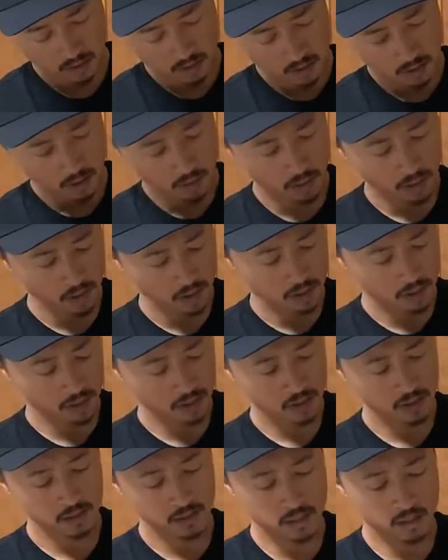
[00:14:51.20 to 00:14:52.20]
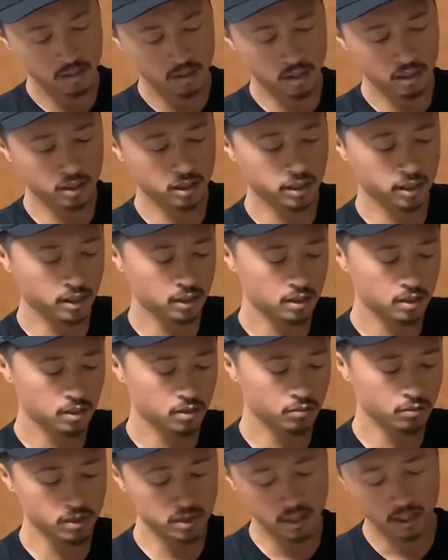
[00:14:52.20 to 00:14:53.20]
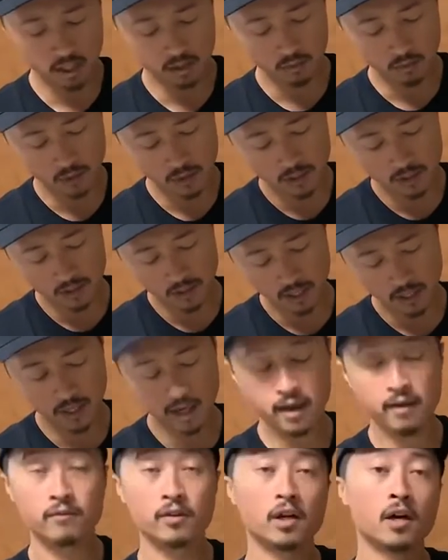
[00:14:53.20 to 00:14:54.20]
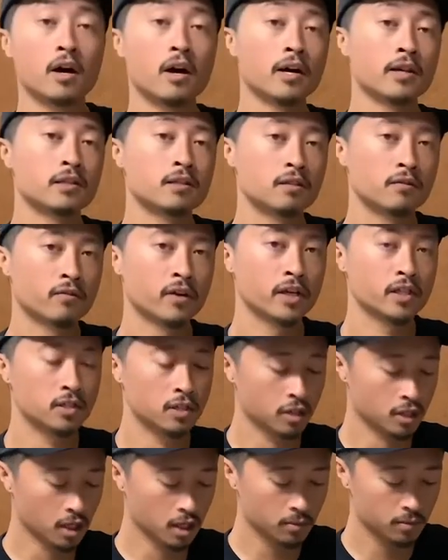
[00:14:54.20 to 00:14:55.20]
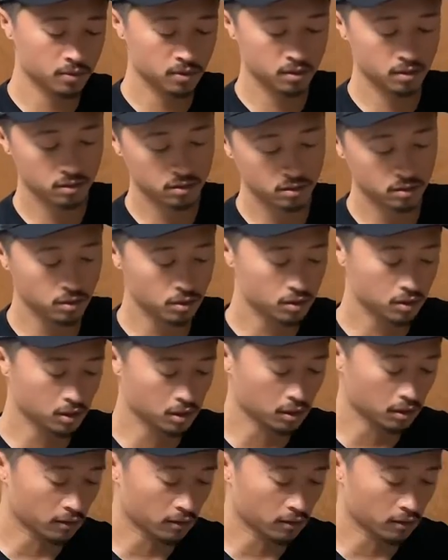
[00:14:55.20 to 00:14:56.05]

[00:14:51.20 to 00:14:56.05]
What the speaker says: One of the things that you could look into is getting ones that have the Hans device hookups. Those are good